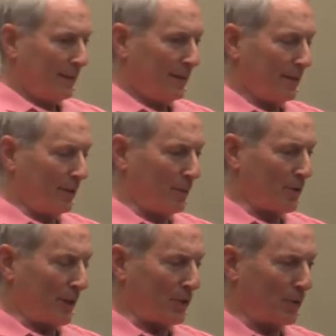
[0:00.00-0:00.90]
the
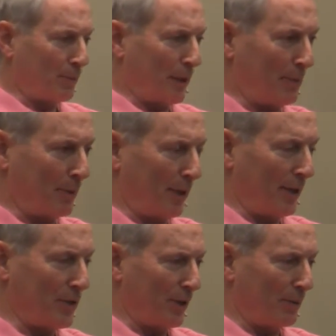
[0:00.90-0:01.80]
homosexual
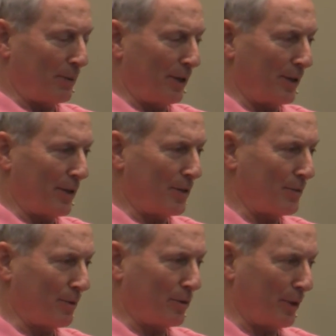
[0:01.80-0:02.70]
population in America is
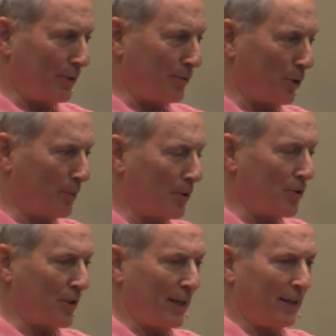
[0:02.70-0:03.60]
3 or
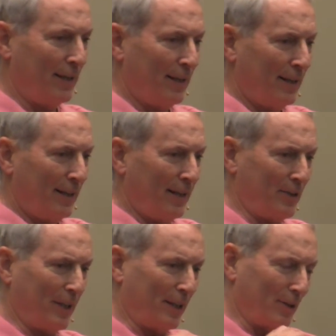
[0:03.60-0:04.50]
4%,
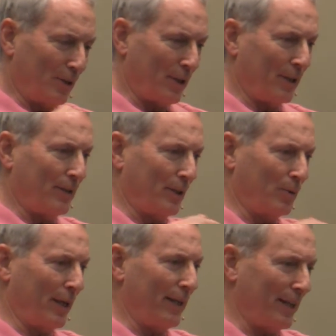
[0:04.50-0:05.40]
and yet look at the
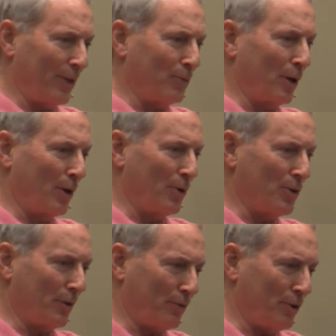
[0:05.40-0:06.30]
great
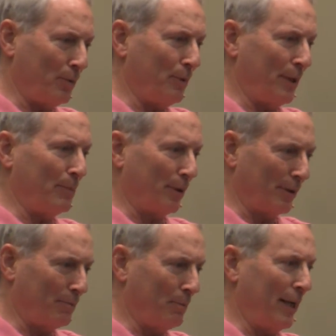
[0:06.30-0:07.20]
inroads a few people
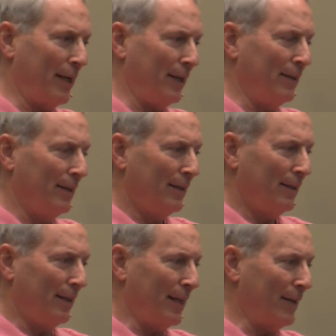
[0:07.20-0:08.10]
have made
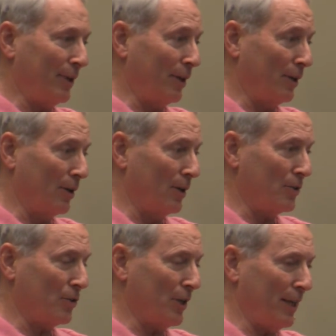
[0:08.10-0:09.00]
in having our
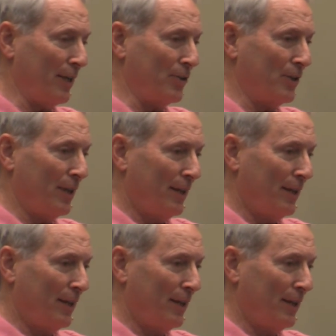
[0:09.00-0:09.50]
laws changed